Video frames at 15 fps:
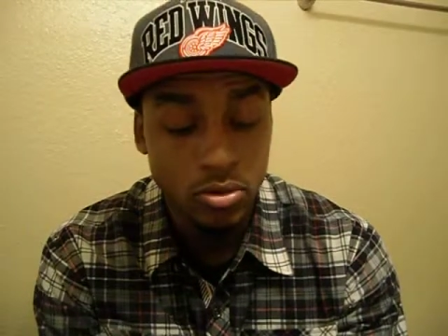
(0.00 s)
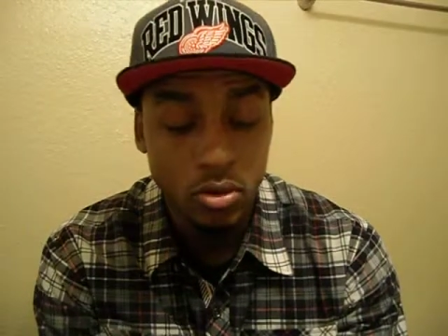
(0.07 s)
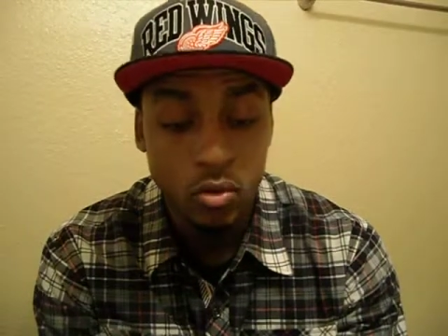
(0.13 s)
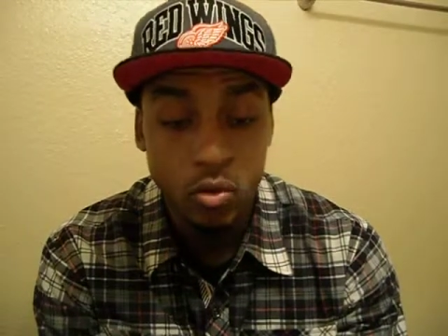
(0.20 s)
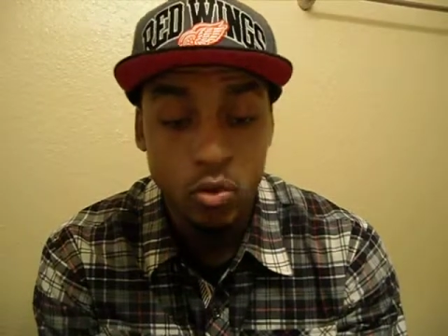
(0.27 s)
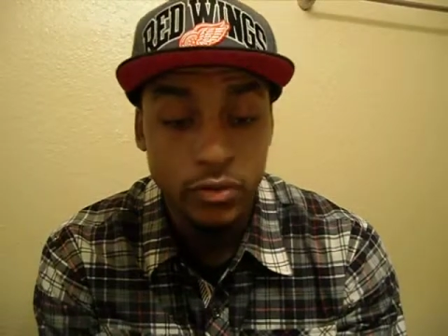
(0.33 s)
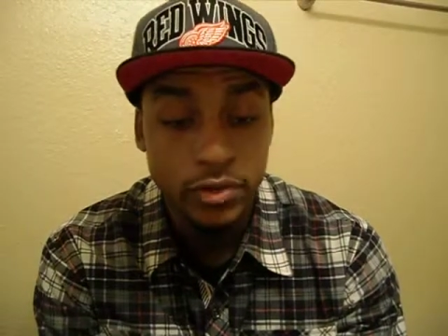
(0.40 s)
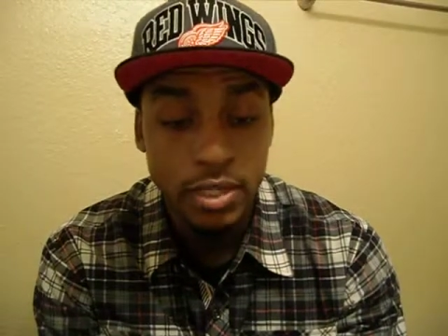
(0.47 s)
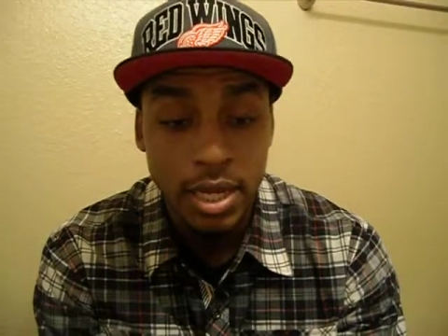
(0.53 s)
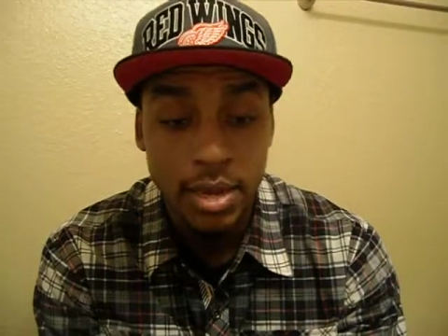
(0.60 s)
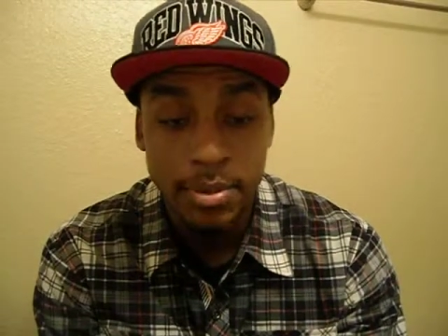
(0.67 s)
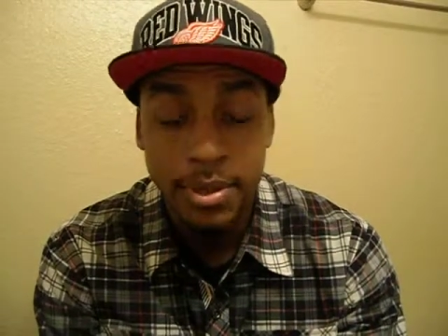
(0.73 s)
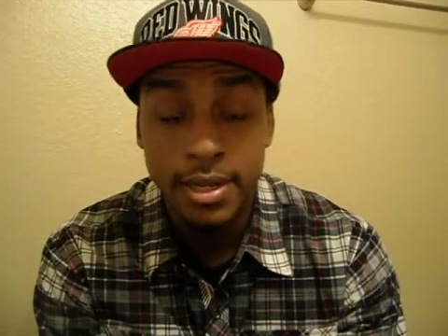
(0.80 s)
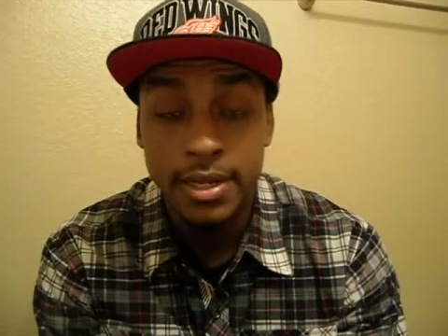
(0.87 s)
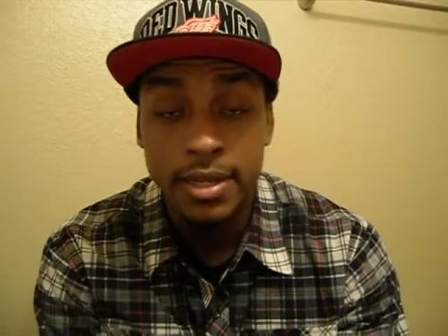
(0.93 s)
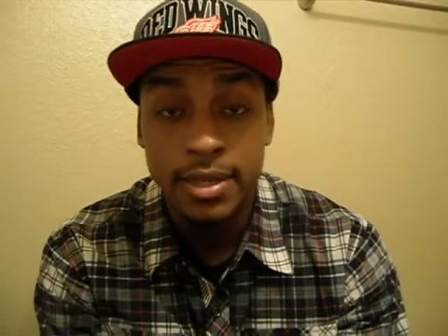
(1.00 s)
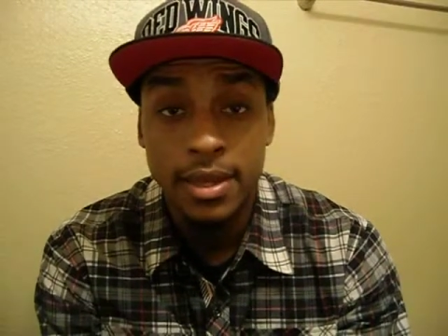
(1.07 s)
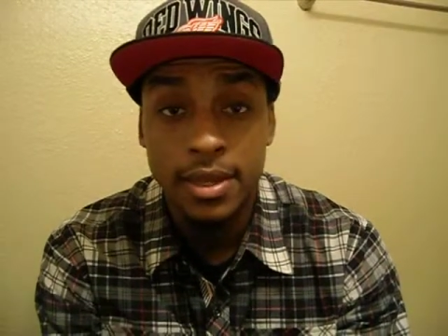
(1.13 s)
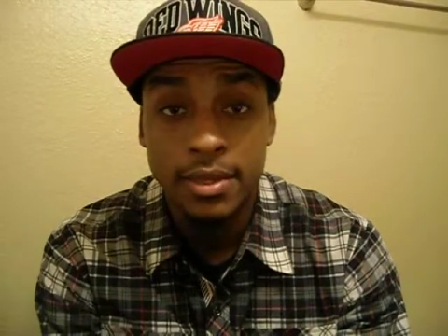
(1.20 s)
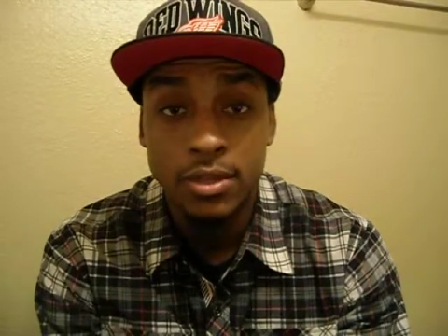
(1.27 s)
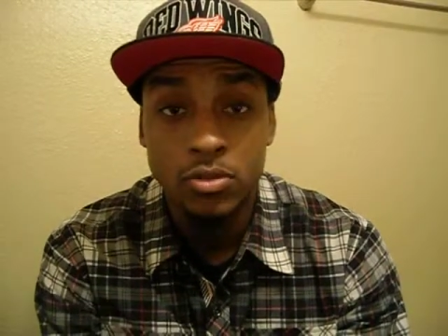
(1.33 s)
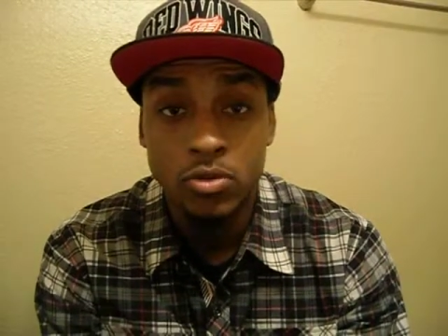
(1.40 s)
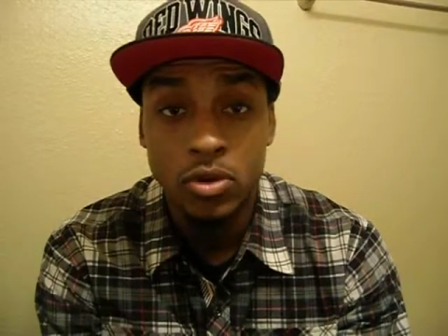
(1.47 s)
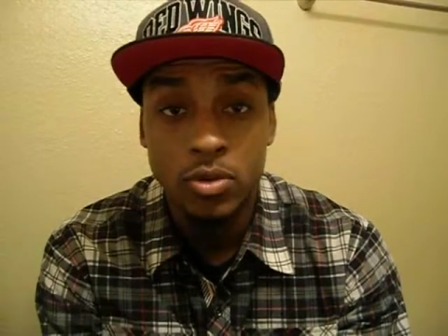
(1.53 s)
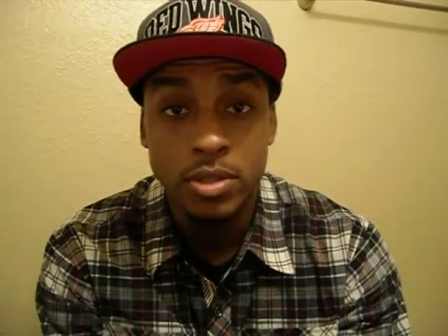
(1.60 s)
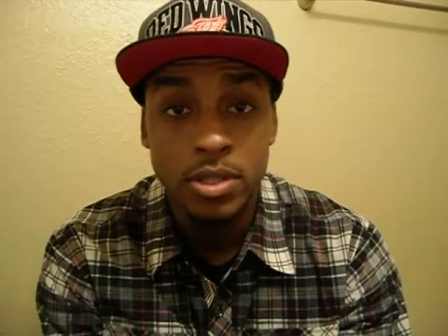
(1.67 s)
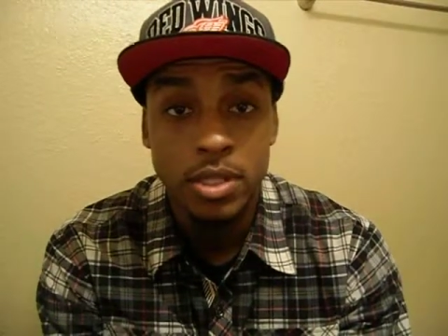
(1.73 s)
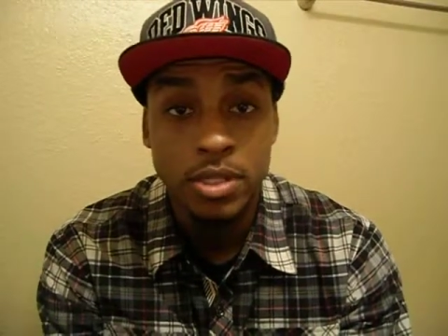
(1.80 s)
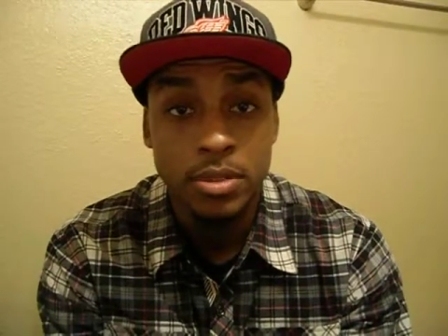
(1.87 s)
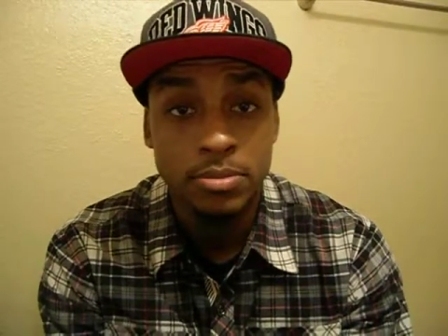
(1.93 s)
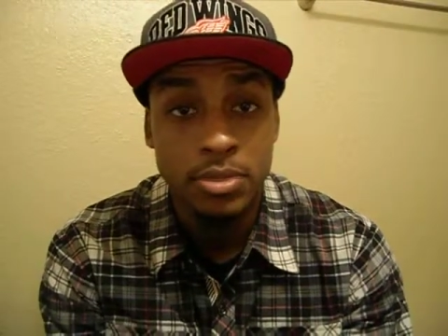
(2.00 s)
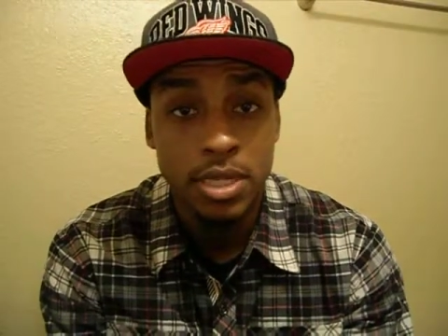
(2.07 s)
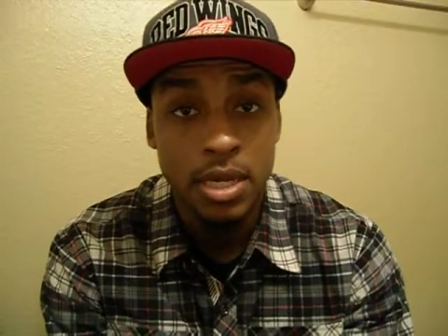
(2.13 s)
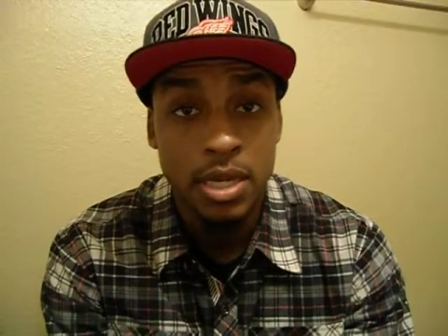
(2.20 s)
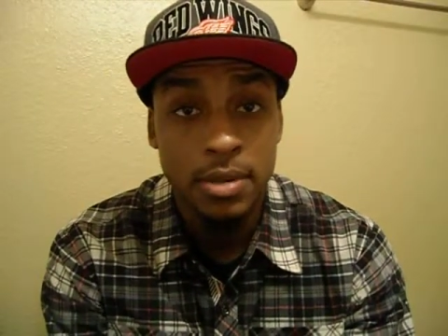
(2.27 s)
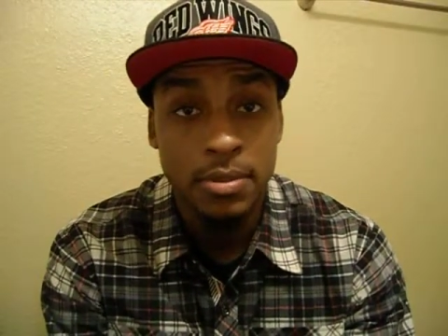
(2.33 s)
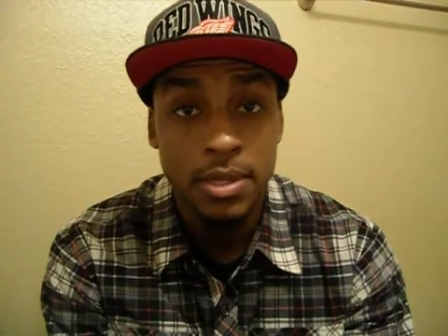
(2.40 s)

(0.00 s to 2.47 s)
off top get together. It took some time and